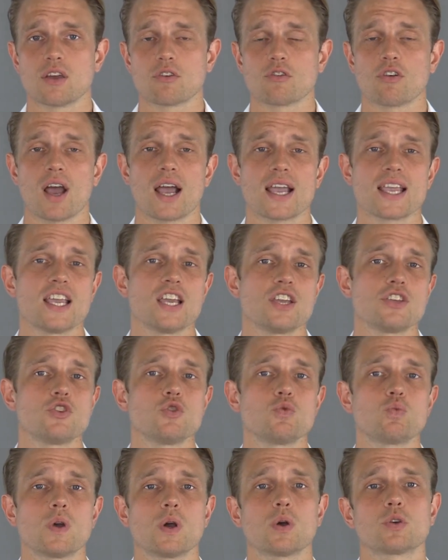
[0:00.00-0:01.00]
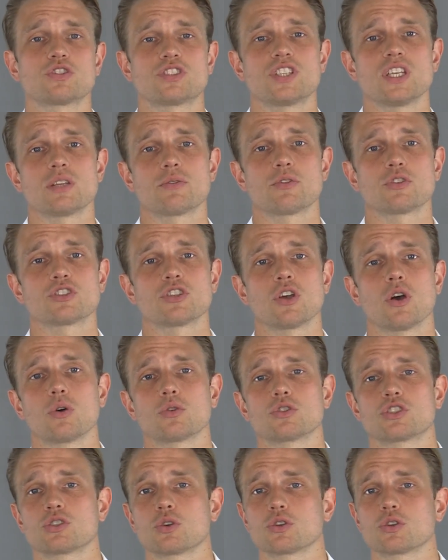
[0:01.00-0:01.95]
Right, you will see the results.